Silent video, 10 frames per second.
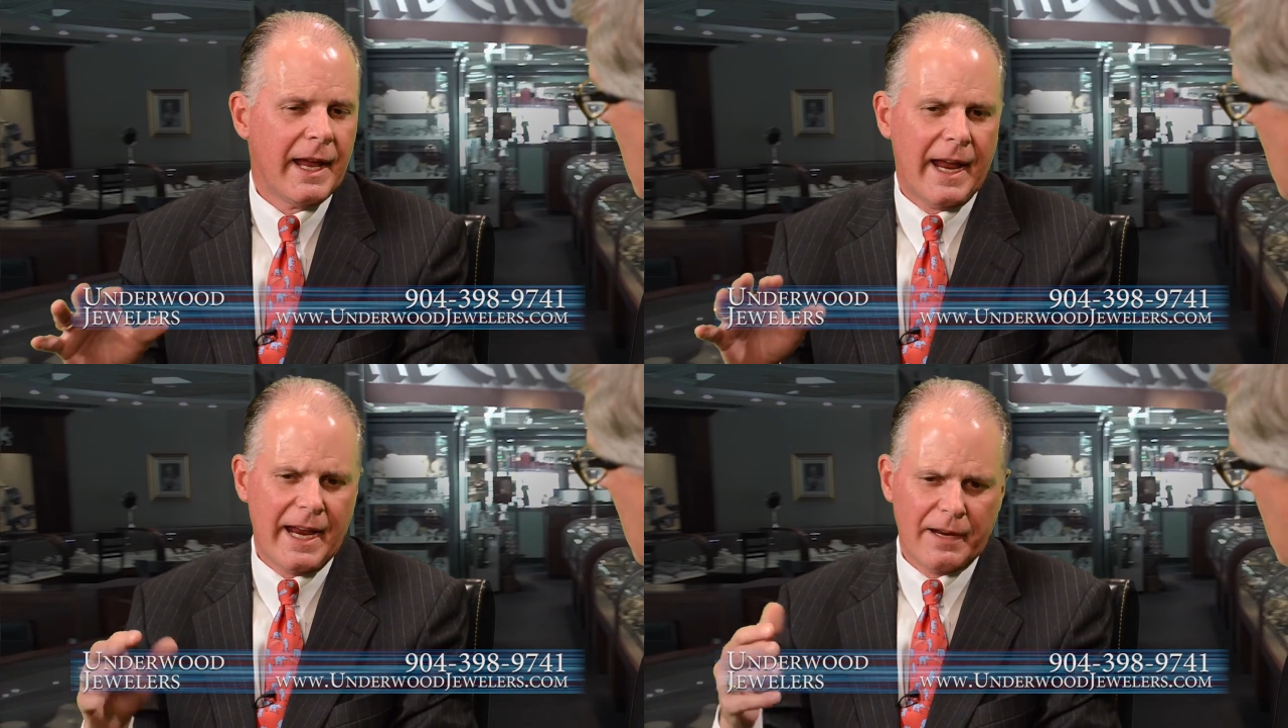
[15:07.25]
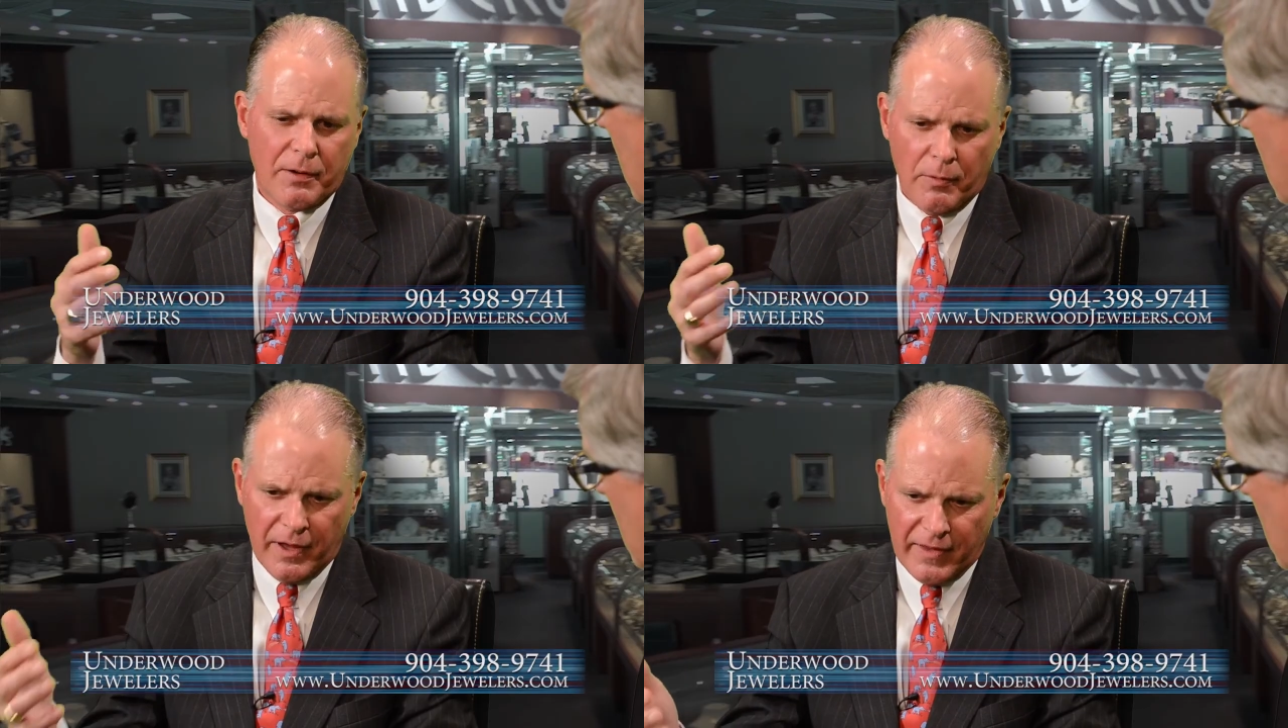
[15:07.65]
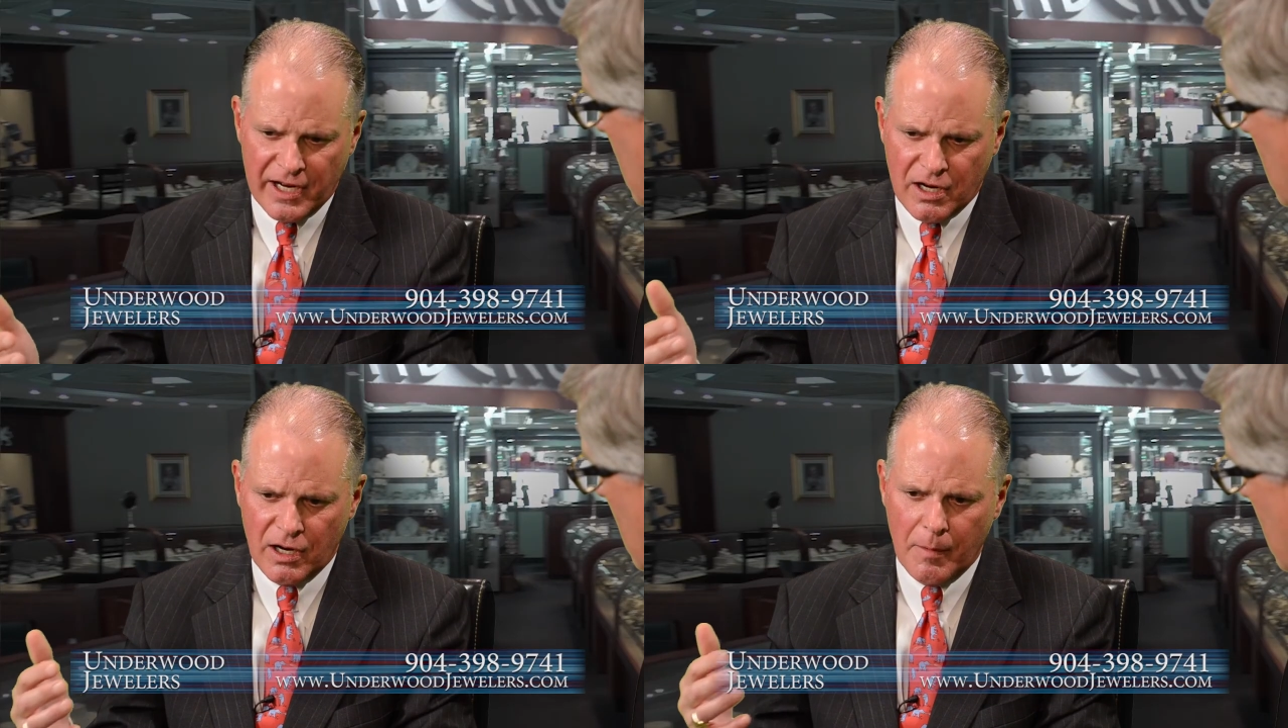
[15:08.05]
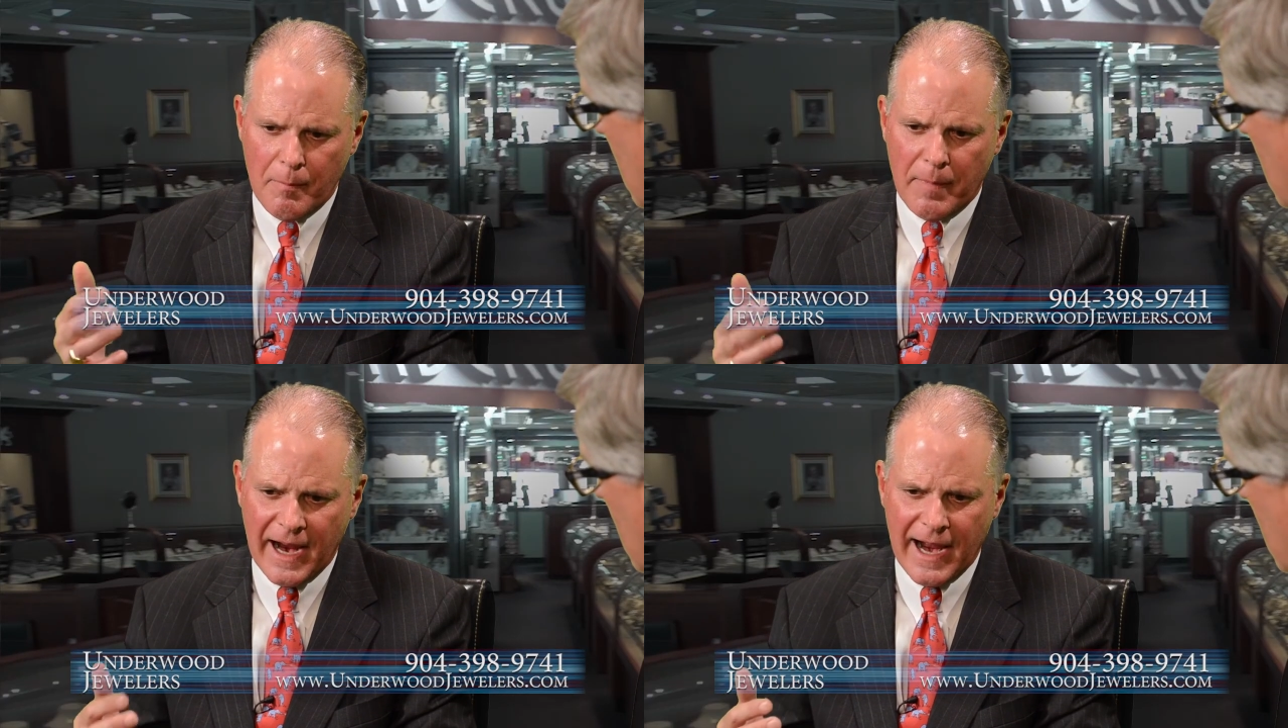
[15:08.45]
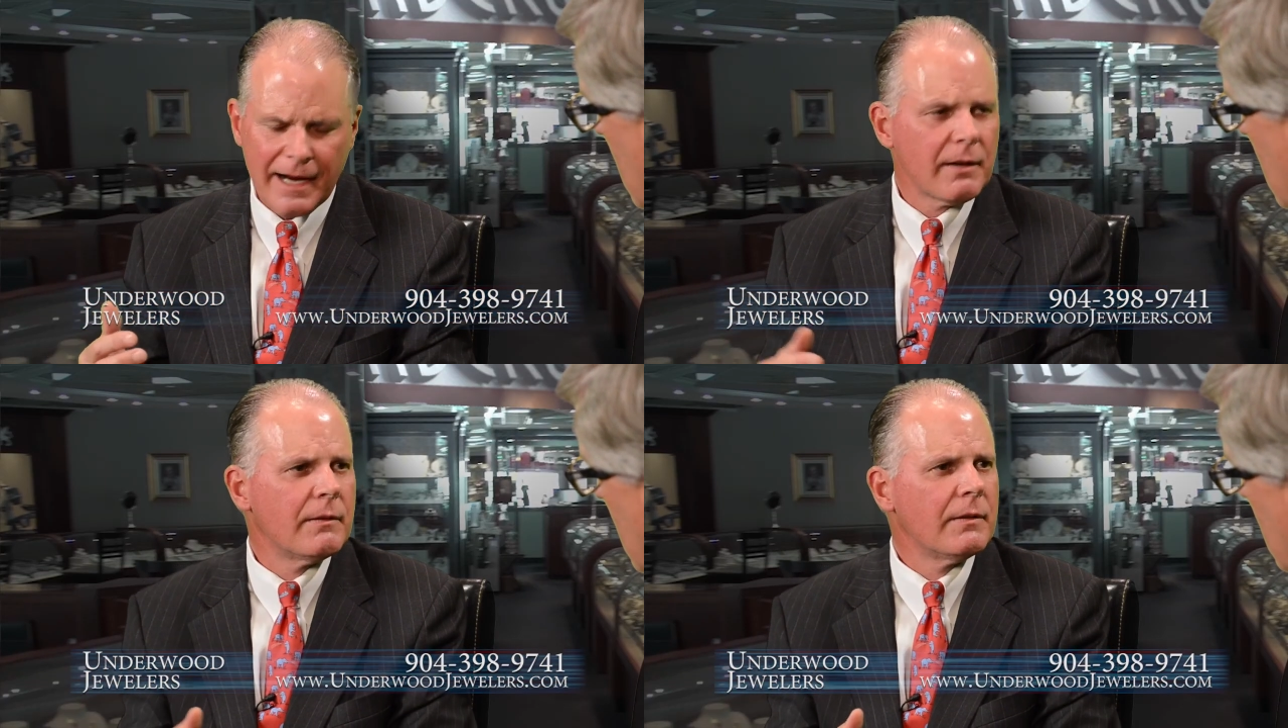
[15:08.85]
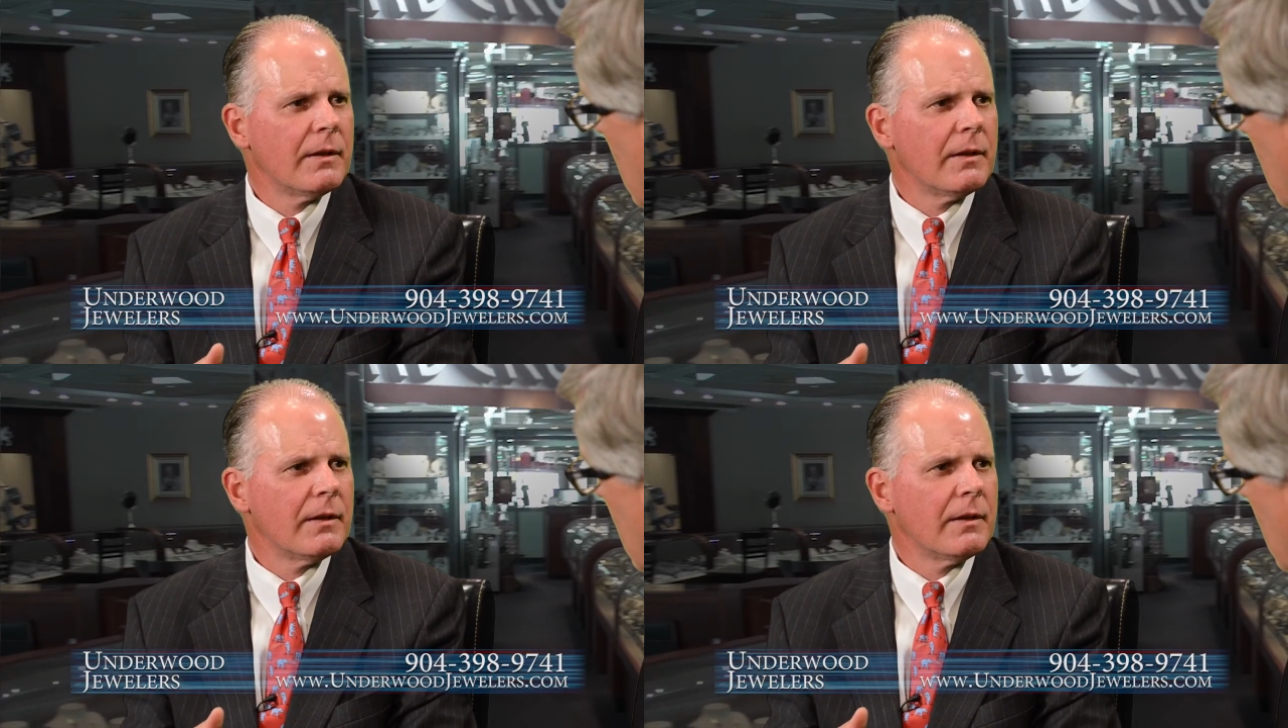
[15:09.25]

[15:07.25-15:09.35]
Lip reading: And then they come back,